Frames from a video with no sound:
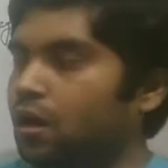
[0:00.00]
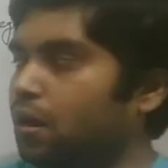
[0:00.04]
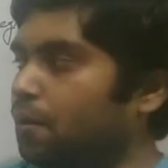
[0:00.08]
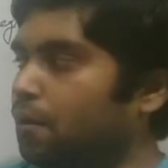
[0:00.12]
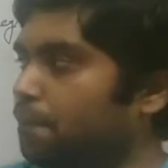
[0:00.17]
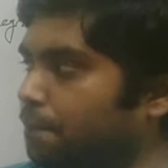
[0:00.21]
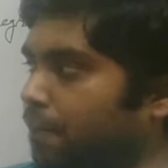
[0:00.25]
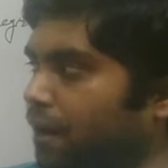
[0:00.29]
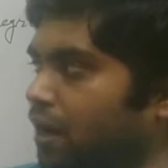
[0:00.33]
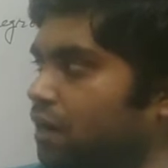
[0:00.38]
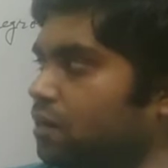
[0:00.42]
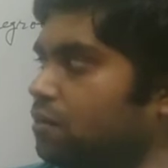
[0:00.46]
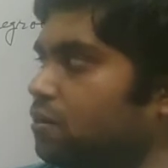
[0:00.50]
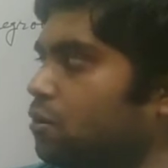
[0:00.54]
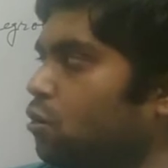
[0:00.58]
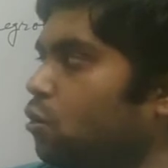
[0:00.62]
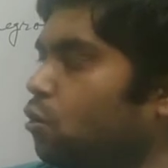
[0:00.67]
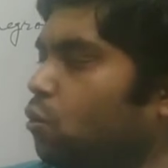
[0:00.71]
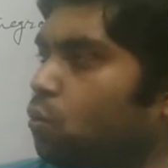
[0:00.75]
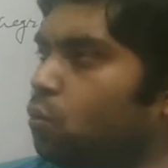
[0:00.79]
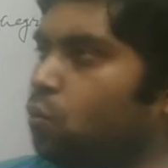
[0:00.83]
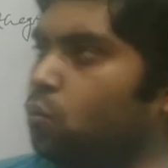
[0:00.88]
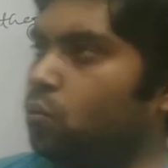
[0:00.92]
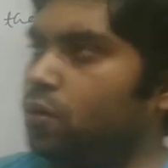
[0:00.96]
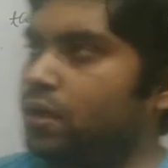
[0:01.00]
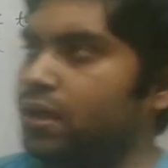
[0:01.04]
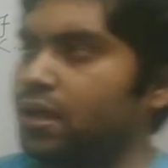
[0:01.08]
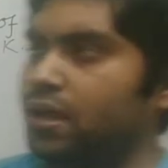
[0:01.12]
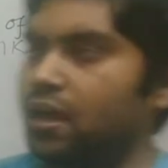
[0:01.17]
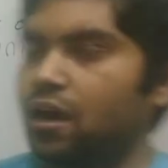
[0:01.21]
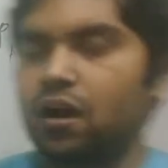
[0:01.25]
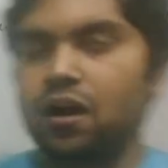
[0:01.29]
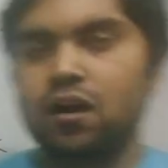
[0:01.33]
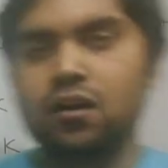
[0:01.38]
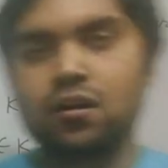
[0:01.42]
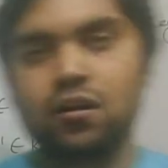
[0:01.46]
but we
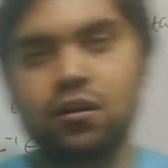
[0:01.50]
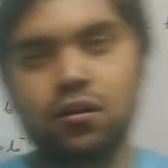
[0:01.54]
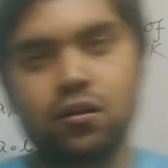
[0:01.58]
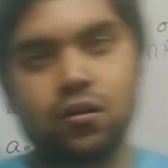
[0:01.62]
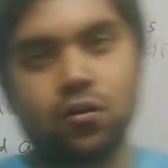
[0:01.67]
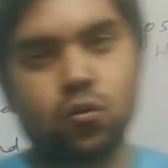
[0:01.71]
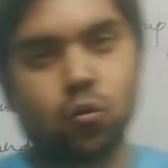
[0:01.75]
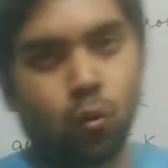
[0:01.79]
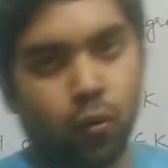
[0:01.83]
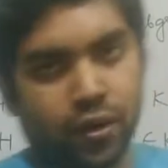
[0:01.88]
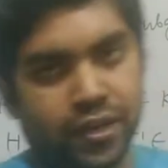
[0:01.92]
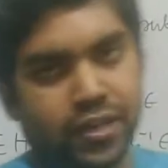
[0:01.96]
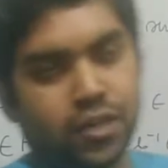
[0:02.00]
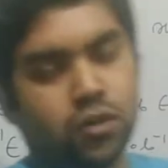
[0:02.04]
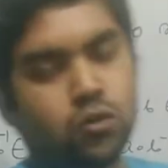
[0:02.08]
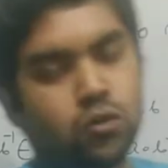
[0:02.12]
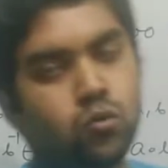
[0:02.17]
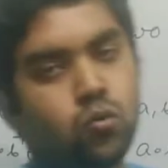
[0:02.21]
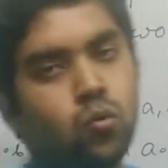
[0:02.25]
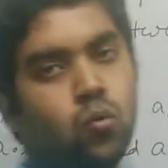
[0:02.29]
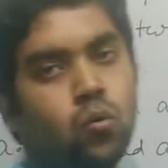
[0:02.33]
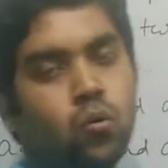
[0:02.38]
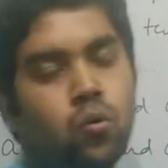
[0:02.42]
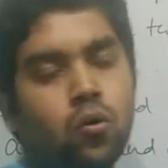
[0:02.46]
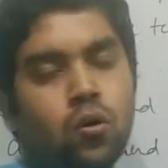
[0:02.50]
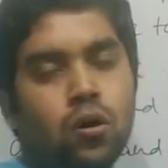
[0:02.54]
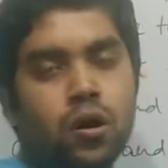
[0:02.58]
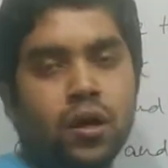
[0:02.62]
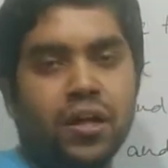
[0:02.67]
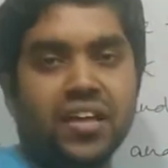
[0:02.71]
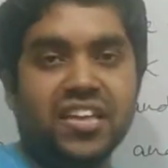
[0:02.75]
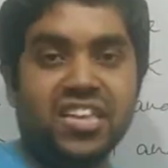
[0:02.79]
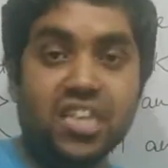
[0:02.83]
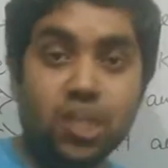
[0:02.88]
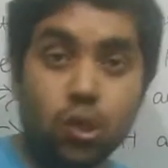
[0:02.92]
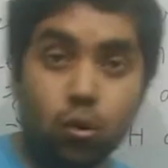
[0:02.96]
are going to
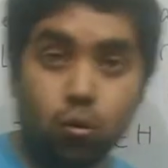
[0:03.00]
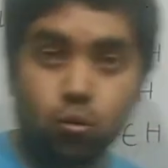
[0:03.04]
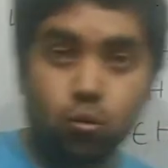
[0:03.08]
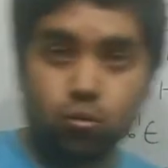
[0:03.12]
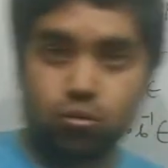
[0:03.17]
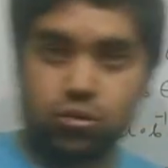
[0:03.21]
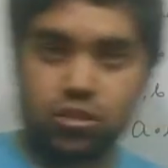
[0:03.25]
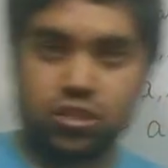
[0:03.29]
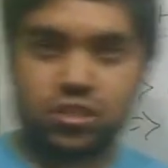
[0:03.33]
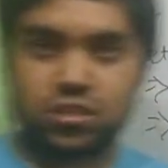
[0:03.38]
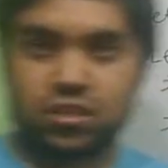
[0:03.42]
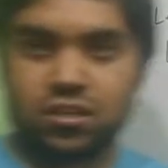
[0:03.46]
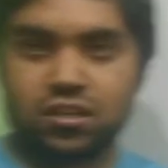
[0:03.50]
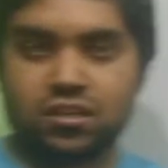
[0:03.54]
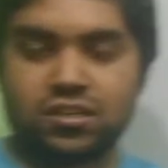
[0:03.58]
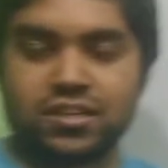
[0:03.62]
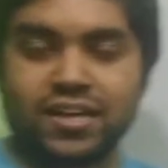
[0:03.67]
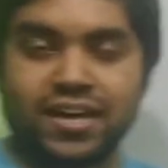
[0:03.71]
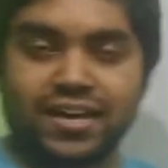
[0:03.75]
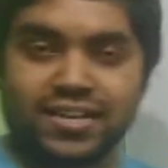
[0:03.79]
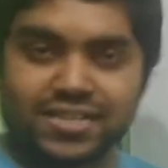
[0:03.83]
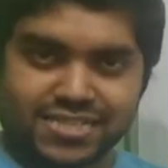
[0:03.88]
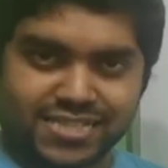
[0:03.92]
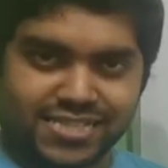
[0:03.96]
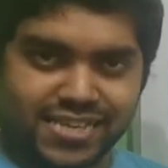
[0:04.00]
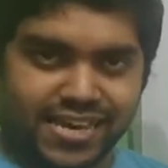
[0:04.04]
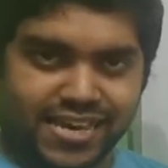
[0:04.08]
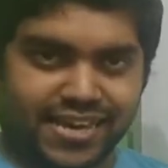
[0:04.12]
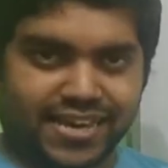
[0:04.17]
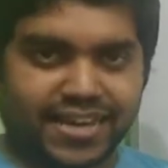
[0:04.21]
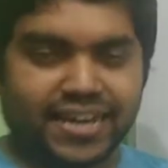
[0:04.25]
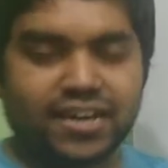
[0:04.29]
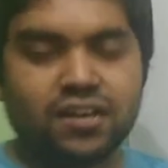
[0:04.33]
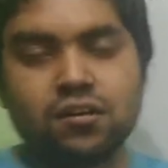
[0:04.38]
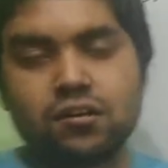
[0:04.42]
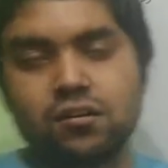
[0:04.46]
use the
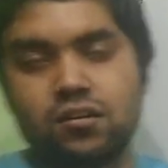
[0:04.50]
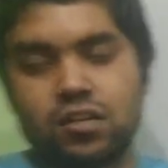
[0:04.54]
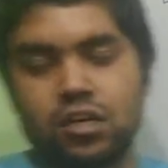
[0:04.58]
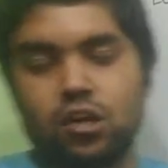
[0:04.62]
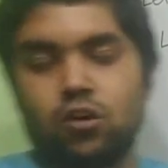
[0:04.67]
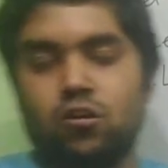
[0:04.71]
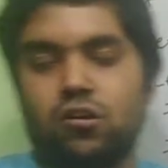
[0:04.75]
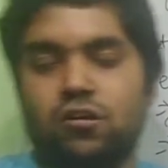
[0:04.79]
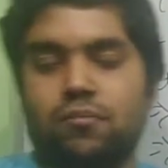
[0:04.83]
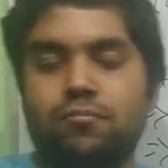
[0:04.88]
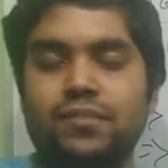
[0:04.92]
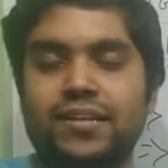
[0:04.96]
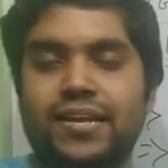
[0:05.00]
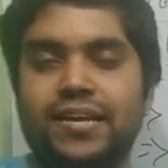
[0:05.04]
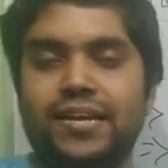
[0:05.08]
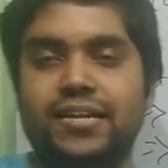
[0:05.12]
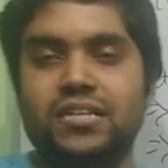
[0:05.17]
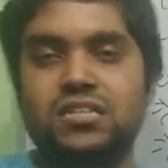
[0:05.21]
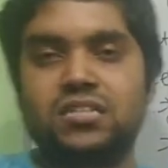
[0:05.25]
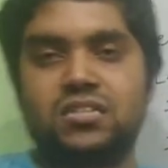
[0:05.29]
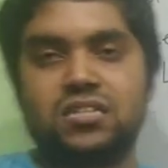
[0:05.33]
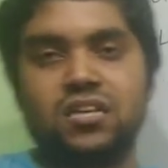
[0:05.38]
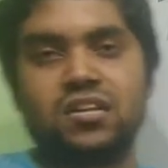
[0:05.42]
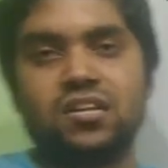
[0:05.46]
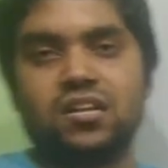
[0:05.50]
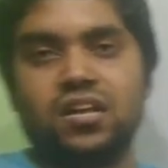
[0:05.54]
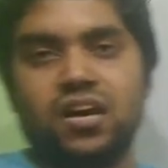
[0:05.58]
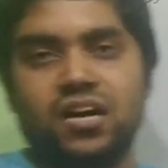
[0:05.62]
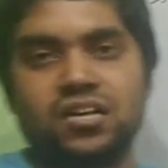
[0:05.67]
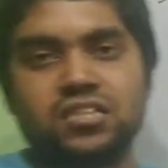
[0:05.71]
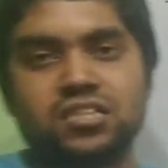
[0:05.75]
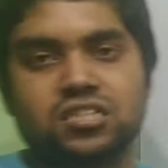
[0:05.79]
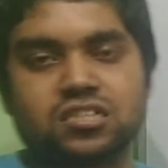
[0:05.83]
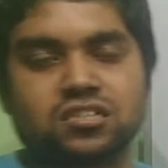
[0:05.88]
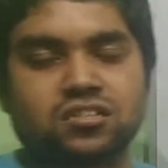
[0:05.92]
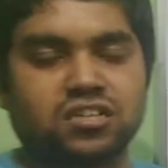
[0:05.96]
second theorem, that is the
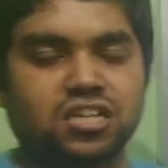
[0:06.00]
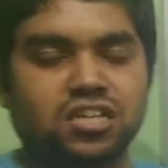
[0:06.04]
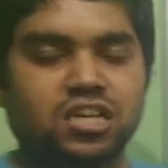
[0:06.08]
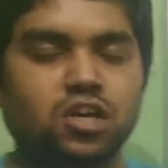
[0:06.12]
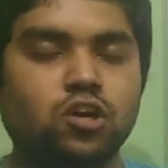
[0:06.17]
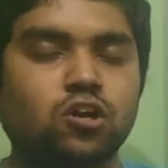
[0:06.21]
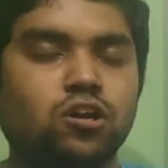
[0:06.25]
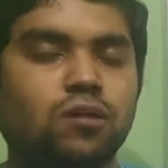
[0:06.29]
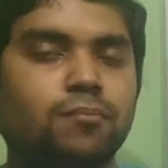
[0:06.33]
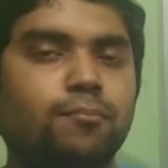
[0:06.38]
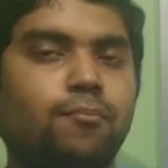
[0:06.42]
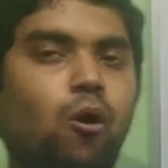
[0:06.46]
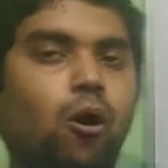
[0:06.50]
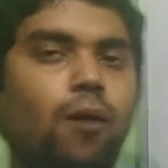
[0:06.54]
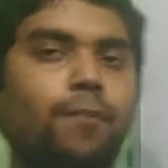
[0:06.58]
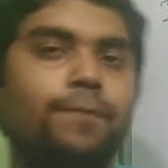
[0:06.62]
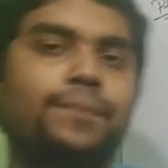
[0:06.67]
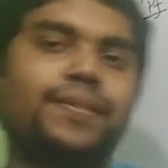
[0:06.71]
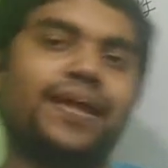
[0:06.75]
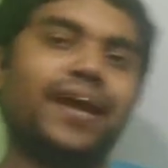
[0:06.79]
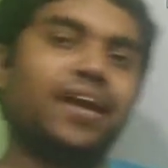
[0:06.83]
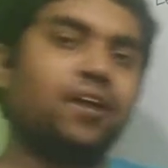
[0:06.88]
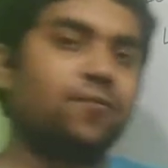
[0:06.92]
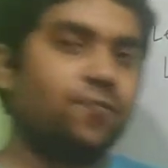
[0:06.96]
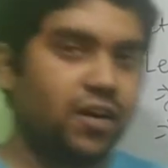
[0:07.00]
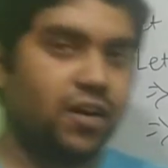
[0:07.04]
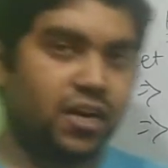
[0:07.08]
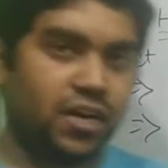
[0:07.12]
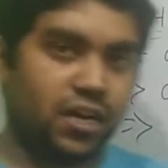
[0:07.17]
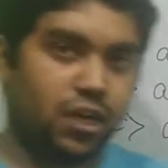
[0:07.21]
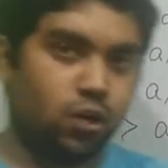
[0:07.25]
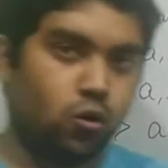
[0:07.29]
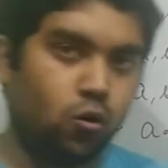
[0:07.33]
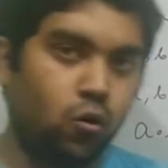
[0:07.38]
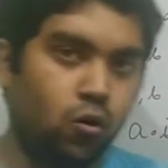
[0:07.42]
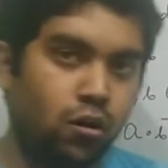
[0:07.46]
last theorem of that
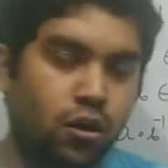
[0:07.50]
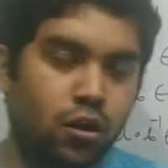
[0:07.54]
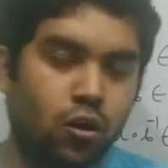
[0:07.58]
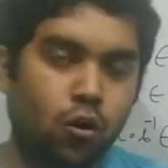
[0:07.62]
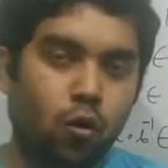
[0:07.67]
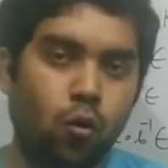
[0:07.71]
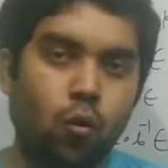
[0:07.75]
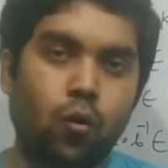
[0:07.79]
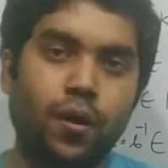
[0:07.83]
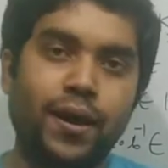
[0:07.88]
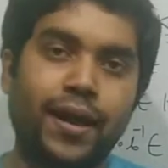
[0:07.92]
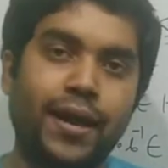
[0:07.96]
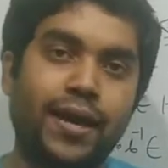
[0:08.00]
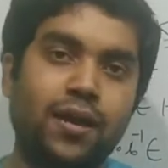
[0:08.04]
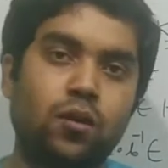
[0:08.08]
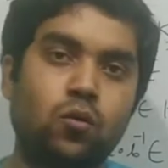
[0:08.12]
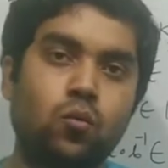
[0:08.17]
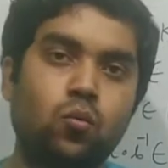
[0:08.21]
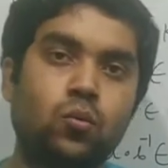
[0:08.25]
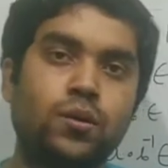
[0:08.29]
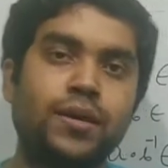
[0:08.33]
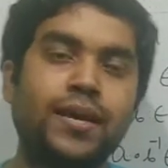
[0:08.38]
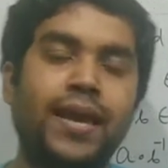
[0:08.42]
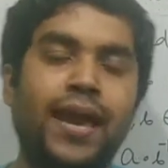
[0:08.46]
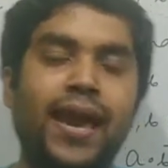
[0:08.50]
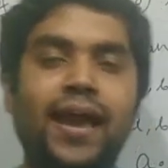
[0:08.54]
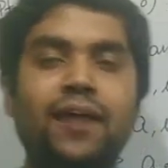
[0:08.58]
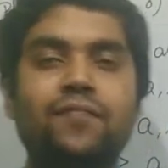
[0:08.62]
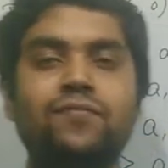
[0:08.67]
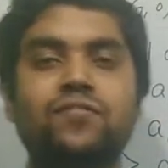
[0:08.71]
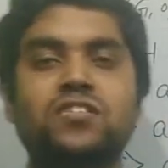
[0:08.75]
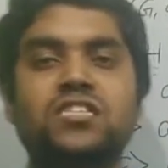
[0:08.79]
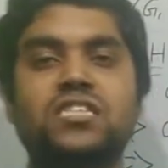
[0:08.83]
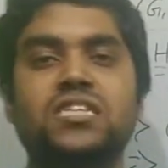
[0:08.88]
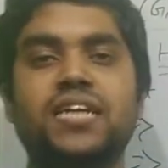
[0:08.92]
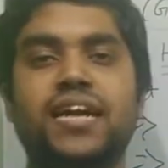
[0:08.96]
video, where we have
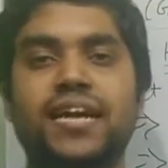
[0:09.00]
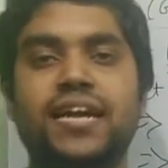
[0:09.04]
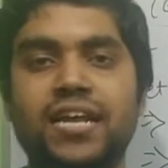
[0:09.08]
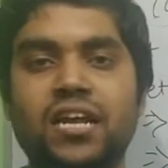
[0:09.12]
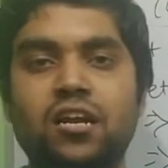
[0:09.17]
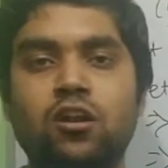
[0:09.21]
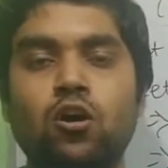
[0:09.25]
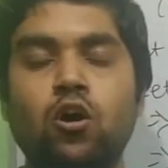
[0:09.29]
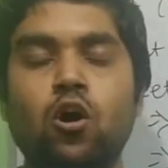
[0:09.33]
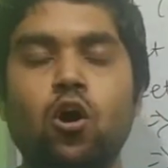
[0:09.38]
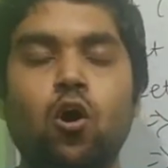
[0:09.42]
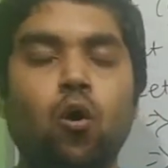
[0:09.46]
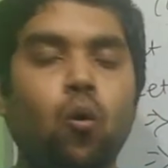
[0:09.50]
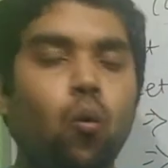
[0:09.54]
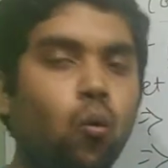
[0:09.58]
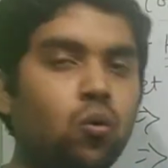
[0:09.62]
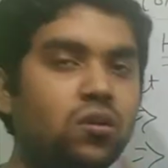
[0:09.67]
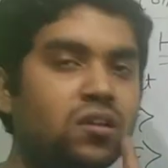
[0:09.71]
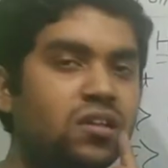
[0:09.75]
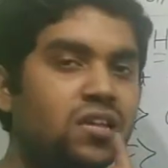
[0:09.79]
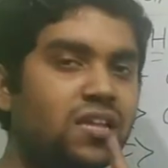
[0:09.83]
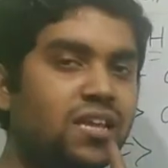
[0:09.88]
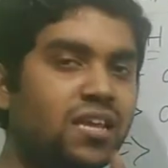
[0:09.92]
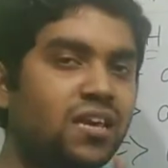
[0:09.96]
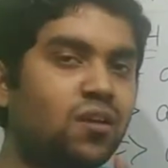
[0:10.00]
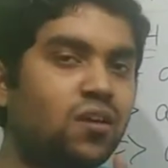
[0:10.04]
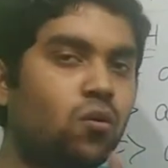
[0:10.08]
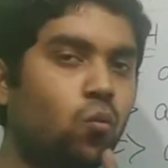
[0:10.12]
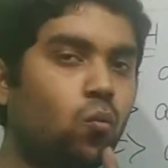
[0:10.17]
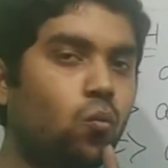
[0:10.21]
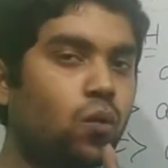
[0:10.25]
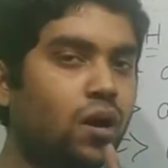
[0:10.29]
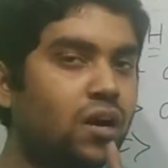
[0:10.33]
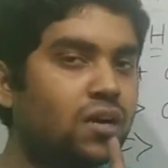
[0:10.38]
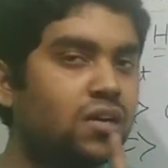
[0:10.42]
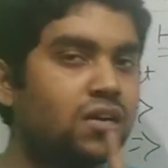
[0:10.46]
studied only
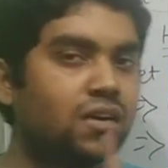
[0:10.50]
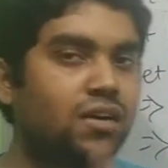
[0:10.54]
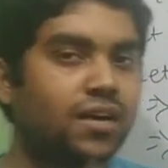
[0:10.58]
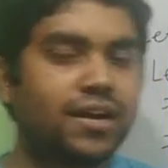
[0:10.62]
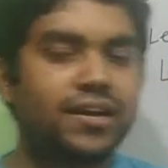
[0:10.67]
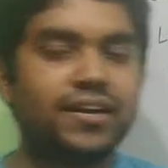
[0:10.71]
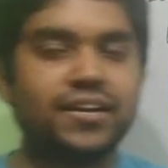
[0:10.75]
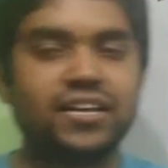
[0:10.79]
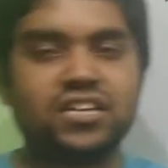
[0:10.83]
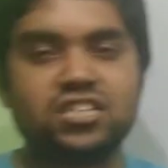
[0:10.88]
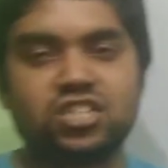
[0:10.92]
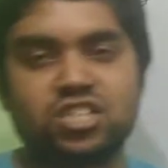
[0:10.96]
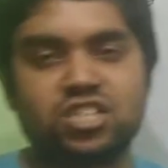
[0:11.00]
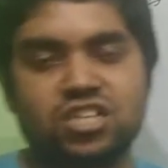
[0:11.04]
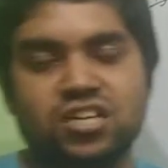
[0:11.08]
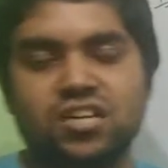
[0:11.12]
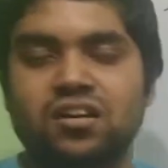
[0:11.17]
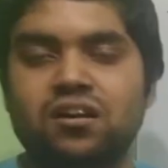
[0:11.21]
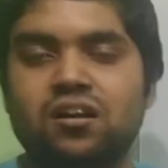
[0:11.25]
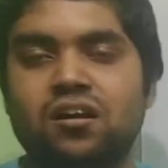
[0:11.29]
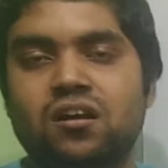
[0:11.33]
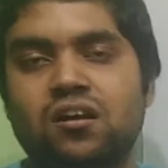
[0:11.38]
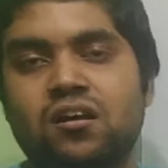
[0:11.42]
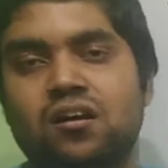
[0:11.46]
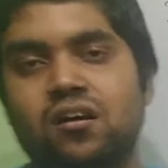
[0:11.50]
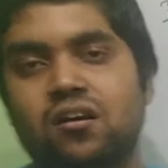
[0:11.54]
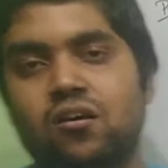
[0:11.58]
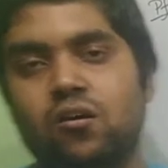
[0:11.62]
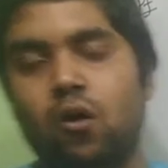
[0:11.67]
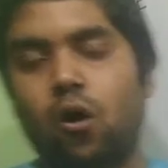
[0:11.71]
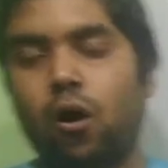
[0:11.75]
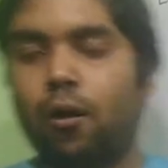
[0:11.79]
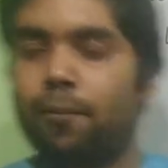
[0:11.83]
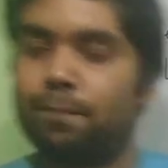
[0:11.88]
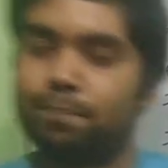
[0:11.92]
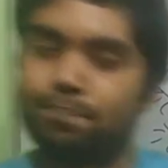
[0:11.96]
one condition
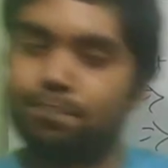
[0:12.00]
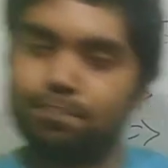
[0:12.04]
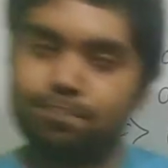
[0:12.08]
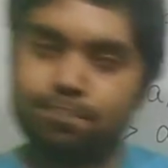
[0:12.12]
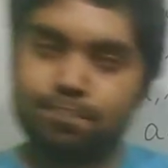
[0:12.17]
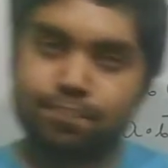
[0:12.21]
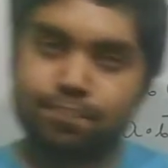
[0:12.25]
of